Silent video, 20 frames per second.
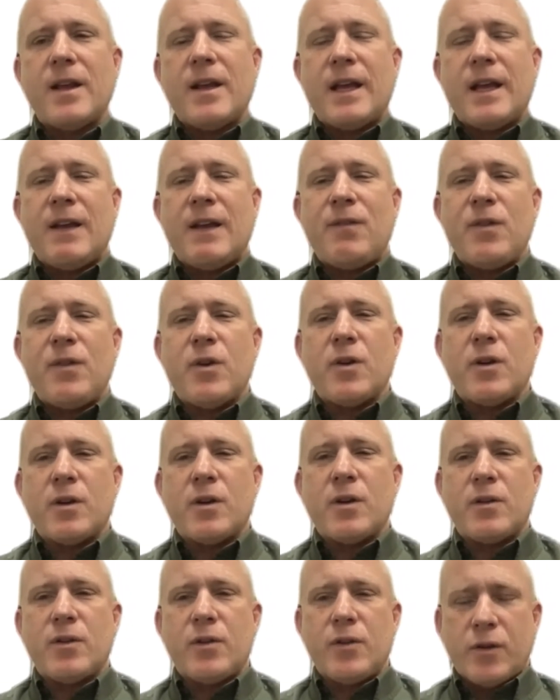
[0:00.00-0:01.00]
if
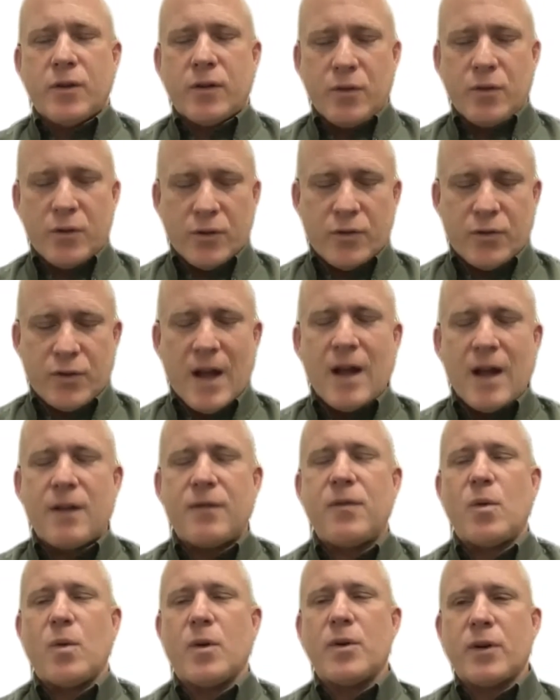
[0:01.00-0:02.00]

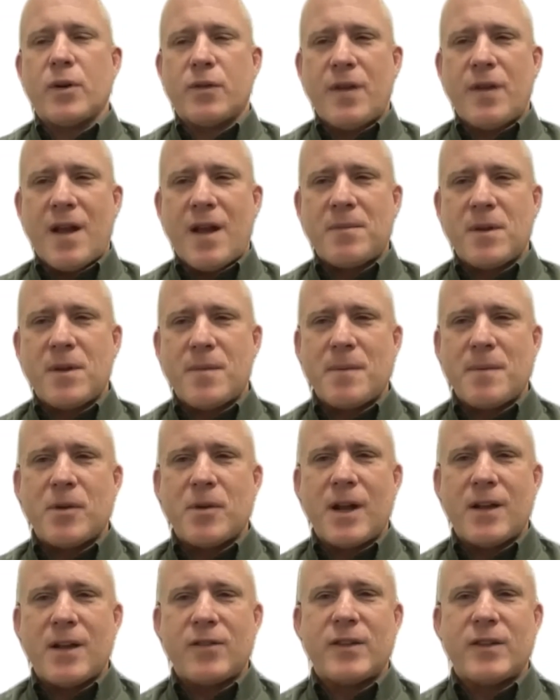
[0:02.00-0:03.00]
yourself or your family member
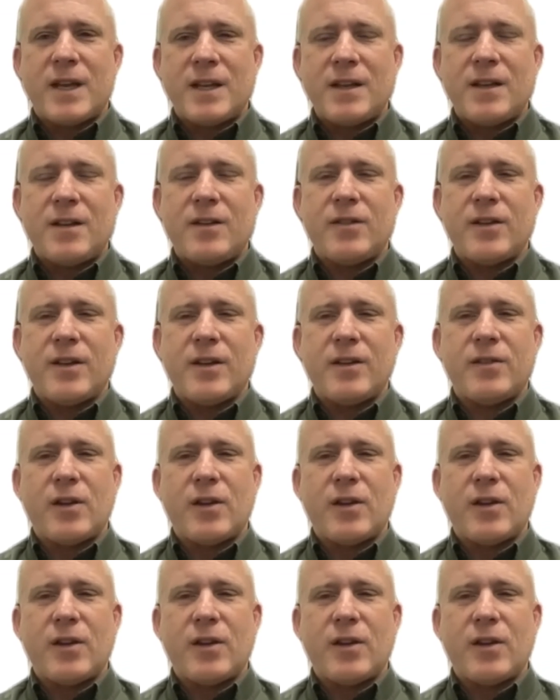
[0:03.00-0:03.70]
has kidney disease